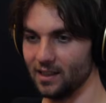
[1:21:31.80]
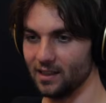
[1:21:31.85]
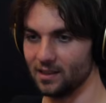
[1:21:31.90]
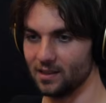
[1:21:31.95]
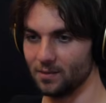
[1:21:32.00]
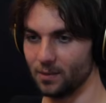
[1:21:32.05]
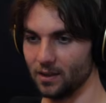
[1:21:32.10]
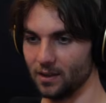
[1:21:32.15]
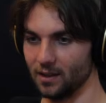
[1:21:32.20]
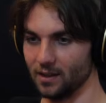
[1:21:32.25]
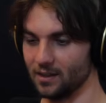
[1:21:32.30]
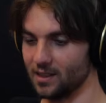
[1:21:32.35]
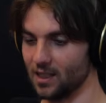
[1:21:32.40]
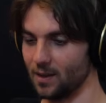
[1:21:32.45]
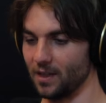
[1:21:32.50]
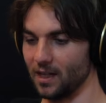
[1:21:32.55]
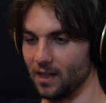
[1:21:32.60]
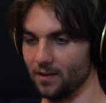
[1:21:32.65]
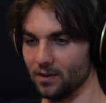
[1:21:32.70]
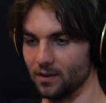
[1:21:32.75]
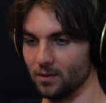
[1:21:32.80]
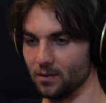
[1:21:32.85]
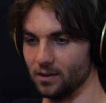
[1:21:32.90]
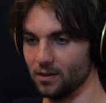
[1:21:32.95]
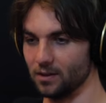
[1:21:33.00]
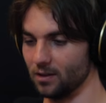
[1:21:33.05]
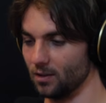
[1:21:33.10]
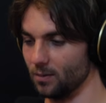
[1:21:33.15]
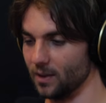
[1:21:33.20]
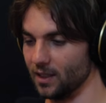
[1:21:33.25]
the experience I'm having
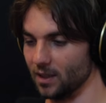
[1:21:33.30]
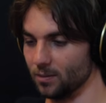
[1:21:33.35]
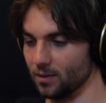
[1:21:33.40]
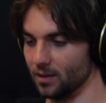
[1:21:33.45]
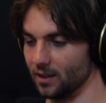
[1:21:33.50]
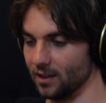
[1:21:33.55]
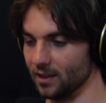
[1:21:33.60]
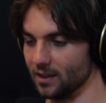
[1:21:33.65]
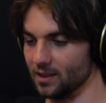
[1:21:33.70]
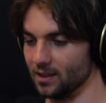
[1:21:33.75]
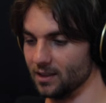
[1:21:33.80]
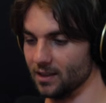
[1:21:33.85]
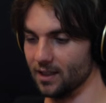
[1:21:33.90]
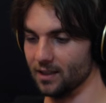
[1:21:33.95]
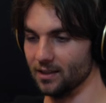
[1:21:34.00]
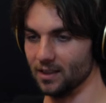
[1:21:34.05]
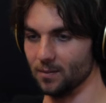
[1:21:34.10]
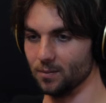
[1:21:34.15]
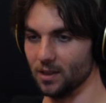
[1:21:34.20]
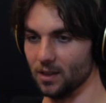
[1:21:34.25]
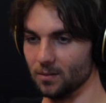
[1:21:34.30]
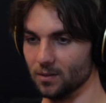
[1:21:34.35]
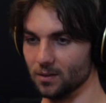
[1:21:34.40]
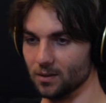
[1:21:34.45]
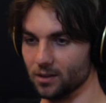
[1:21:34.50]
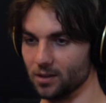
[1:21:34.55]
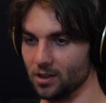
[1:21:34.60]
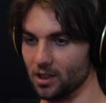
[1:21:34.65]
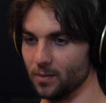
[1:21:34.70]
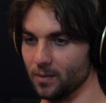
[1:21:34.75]
with so many plugins lately.
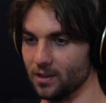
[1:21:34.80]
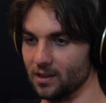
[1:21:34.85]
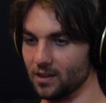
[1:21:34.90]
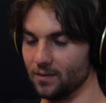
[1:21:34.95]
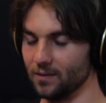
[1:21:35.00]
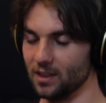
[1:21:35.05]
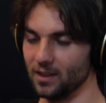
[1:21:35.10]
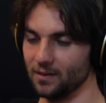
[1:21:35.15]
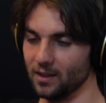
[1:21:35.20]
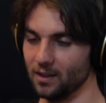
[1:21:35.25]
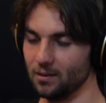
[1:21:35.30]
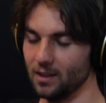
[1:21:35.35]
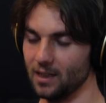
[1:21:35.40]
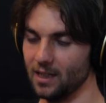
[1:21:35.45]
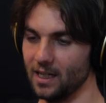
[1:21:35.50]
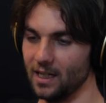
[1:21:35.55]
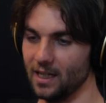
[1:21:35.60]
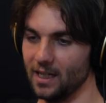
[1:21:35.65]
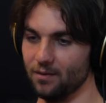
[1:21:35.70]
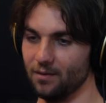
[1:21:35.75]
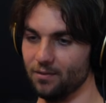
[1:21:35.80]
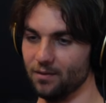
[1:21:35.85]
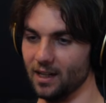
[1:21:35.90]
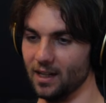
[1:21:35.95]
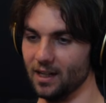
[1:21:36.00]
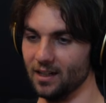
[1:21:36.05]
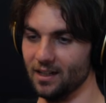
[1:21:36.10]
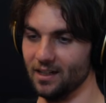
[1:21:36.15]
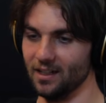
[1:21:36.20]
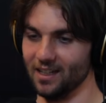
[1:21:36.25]
People will show me something. I'm like, where do I have
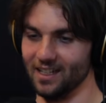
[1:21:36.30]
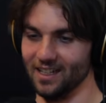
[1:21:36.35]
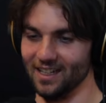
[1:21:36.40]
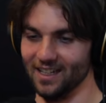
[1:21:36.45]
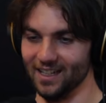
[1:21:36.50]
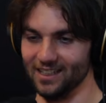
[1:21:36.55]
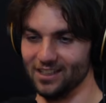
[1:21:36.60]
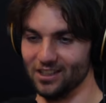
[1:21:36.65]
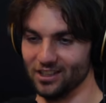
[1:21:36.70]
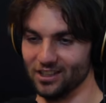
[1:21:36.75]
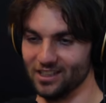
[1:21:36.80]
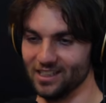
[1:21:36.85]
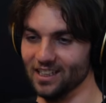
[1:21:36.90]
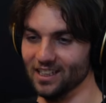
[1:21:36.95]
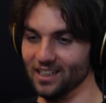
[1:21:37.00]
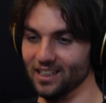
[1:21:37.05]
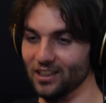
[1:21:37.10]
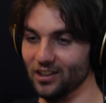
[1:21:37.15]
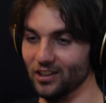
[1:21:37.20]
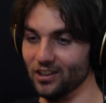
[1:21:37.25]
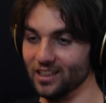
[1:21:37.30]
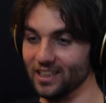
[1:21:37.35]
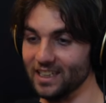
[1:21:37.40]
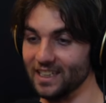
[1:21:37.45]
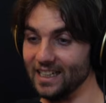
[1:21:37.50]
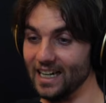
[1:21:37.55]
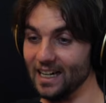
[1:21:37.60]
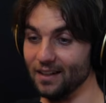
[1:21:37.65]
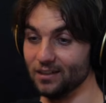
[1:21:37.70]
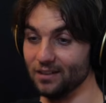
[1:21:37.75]
that? I just
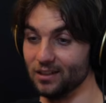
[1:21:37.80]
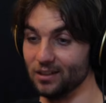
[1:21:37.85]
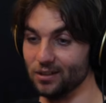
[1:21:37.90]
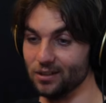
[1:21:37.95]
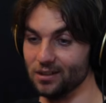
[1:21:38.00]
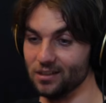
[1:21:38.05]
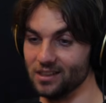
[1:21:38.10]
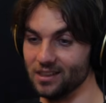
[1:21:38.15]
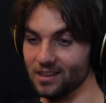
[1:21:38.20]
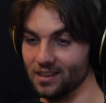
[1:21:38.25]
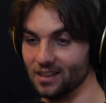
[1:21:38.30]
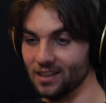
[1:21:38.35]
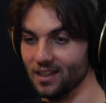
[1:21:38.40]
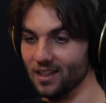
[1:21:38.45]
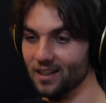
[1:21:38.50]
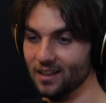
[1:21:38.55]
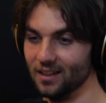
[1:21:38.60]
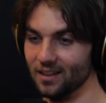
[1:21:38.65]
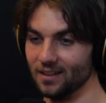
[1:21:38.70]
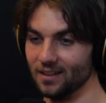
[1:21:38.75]
literally never used it.